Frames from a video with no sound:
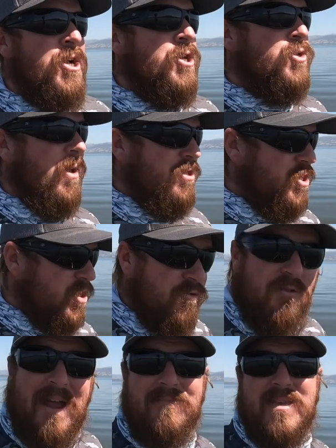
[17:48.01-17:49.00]
So I just
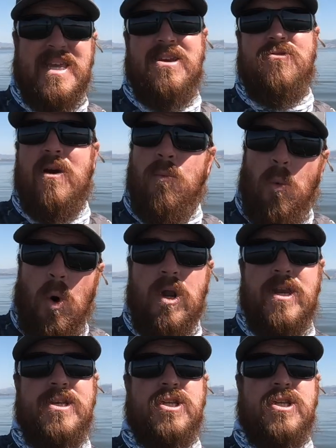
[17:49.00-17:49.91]
grabbed the gear I wanted